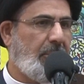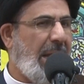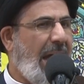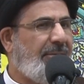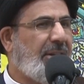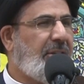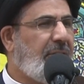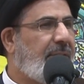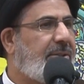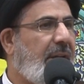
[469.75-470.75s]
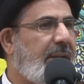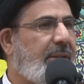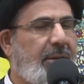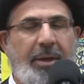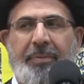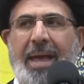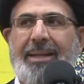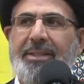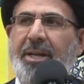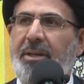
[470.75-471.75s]
You have a caretaker, and
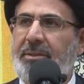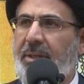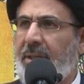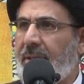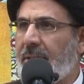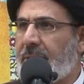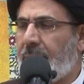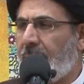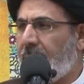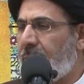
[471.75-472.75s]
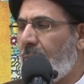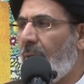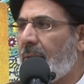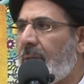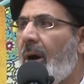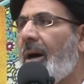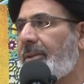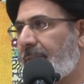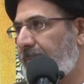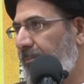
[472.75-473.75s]
that caretaker is, is called God.